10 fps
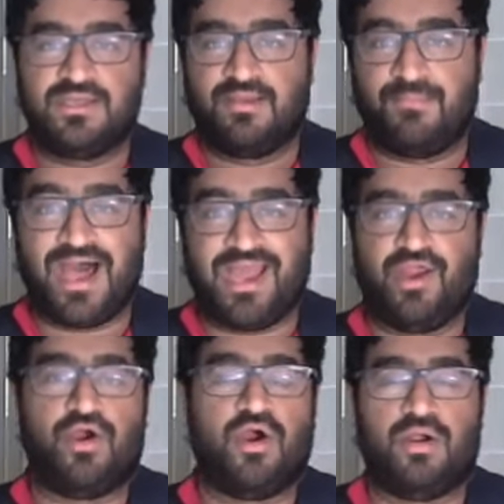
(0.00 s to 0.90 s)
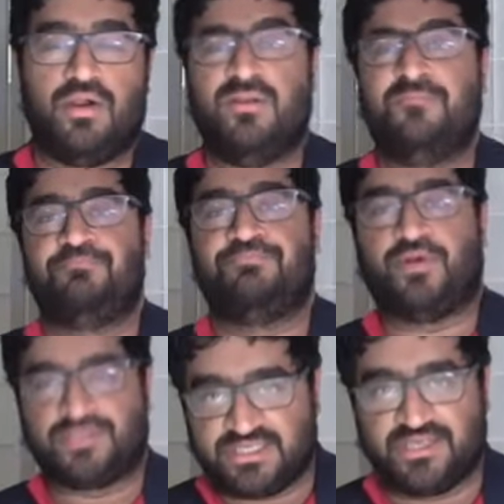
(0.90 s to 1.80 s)
by our
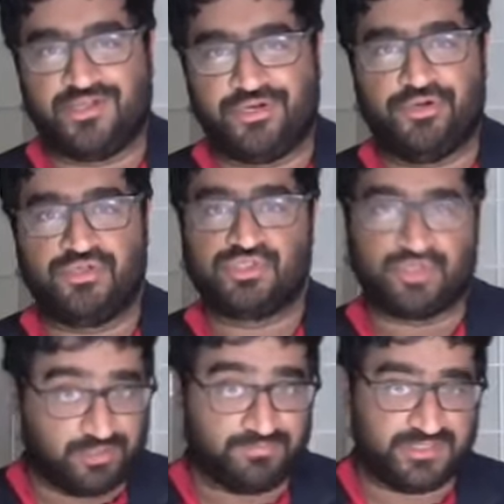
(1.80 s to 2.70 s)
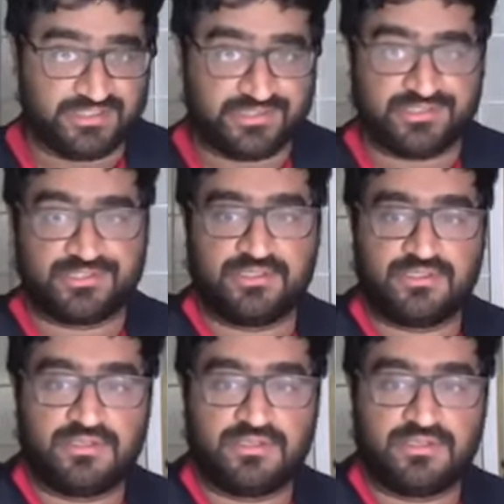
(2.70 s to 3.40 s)
particular circumstances.